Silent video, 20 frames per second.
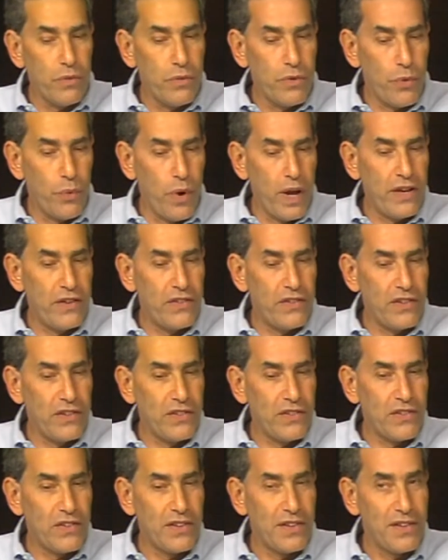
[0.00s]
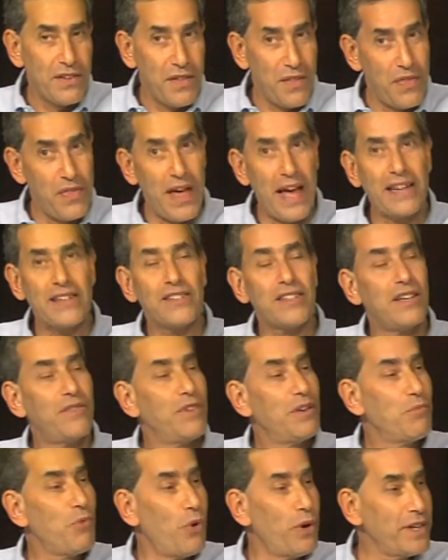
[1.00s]
race is
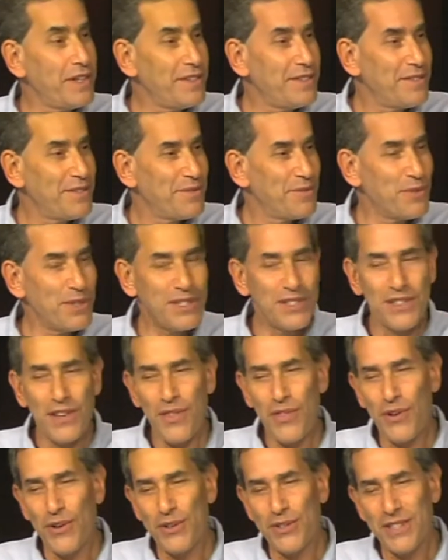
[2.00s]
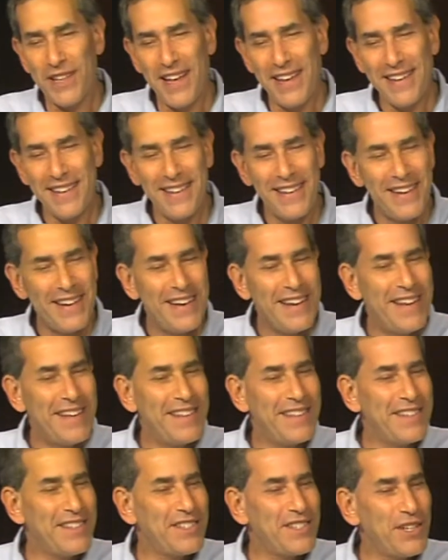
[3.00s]
Thanksgiving morning, which is a Thursday.
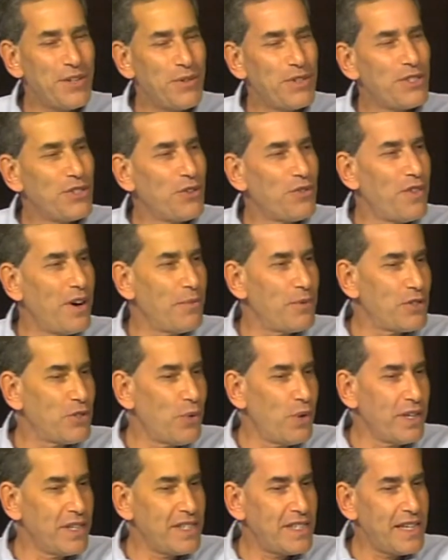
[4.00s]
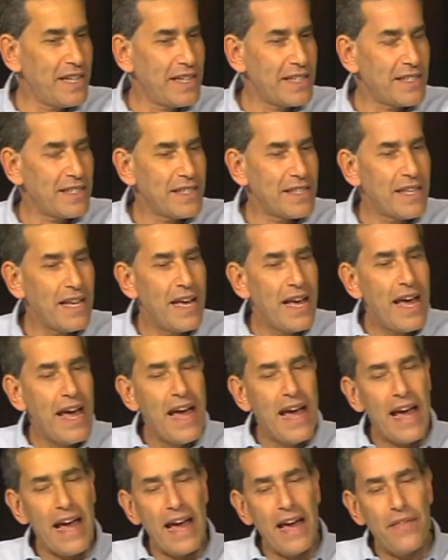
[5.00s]
This year it's November 26th.
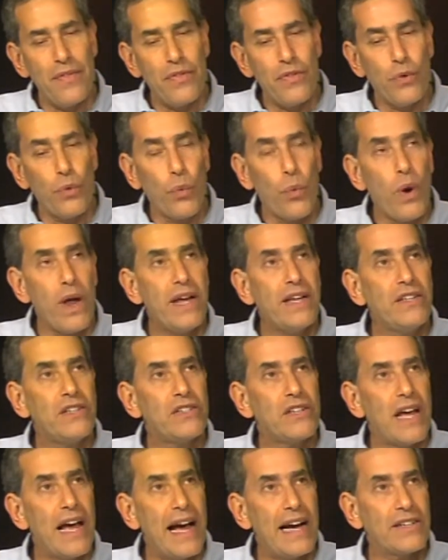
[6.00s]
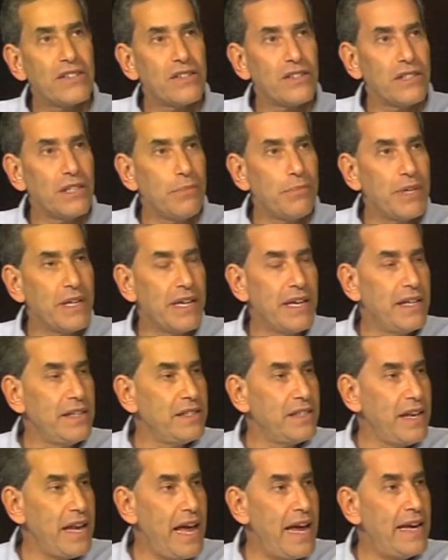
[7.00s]
And the race actually
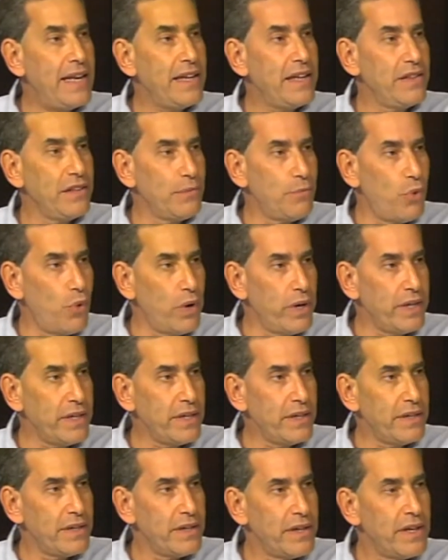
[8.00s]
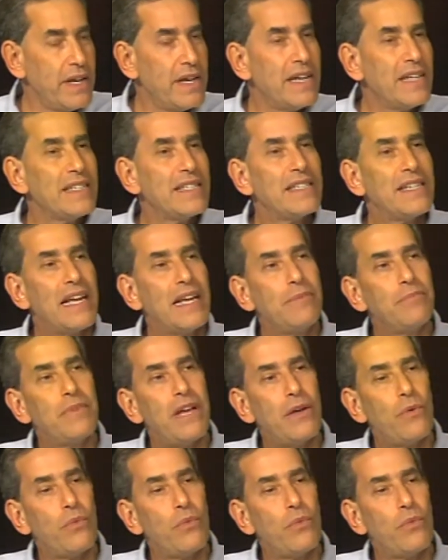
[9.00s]
begins at 8 in the morning. Same day